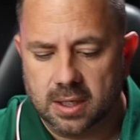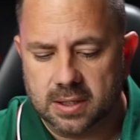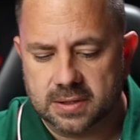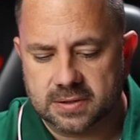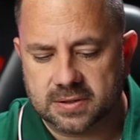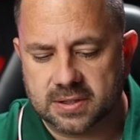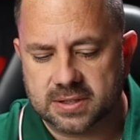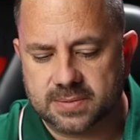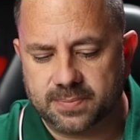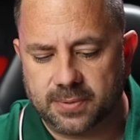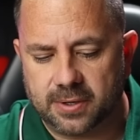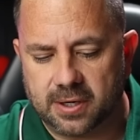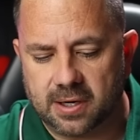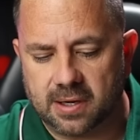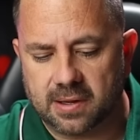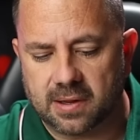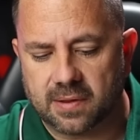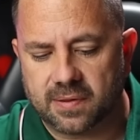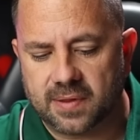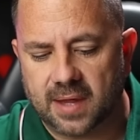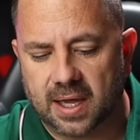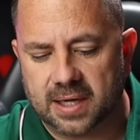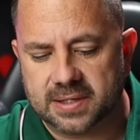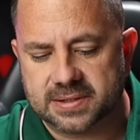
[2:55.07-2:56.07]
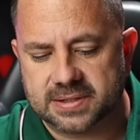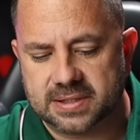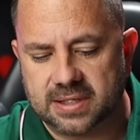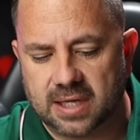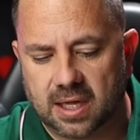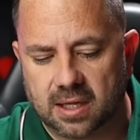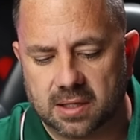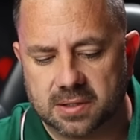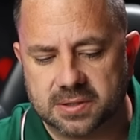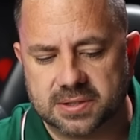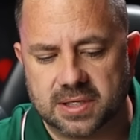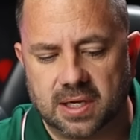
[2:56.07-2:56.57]
So let's put another
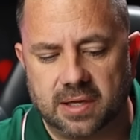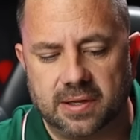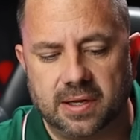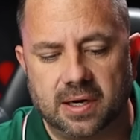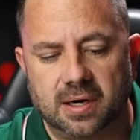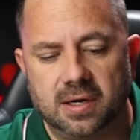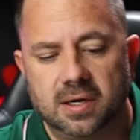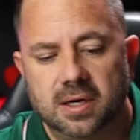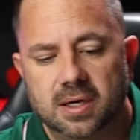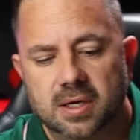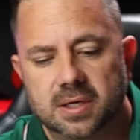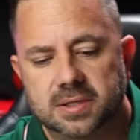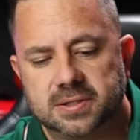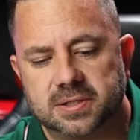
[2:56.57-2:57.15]
$1,000 on there.